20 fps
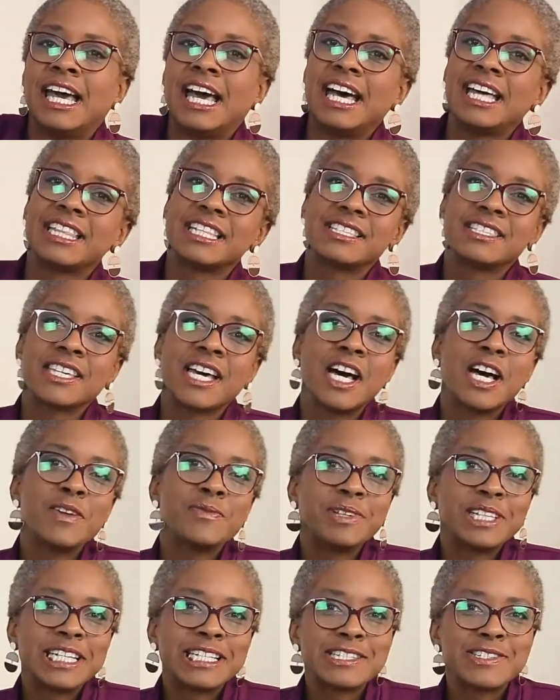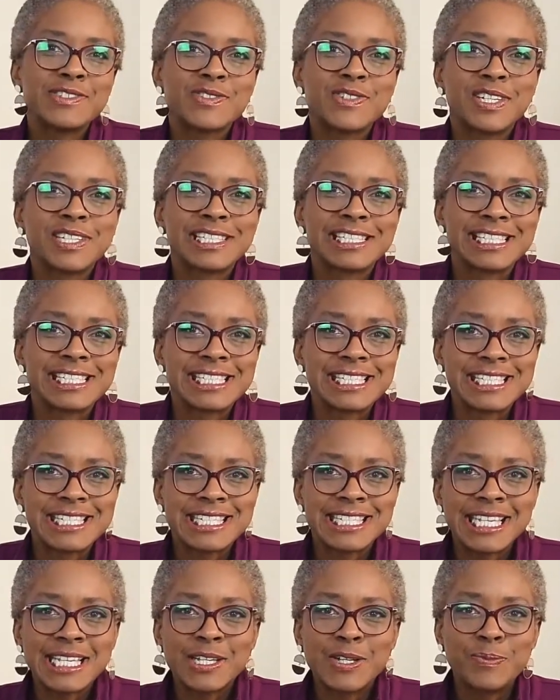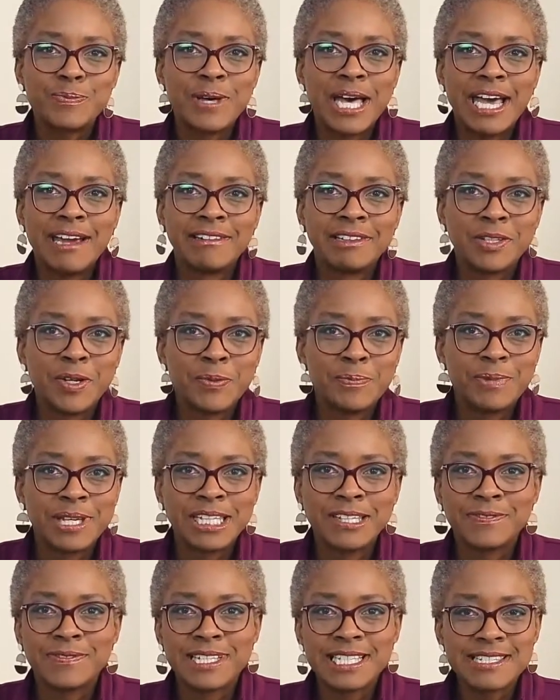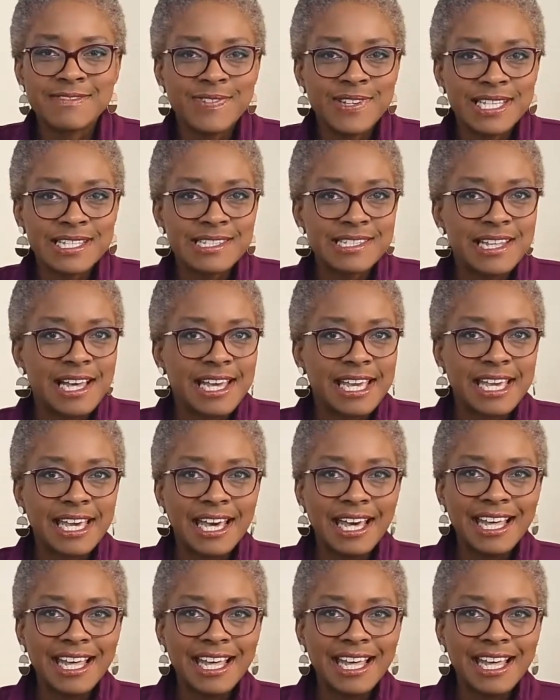And the time when I struggled as a single parent on benefits feels like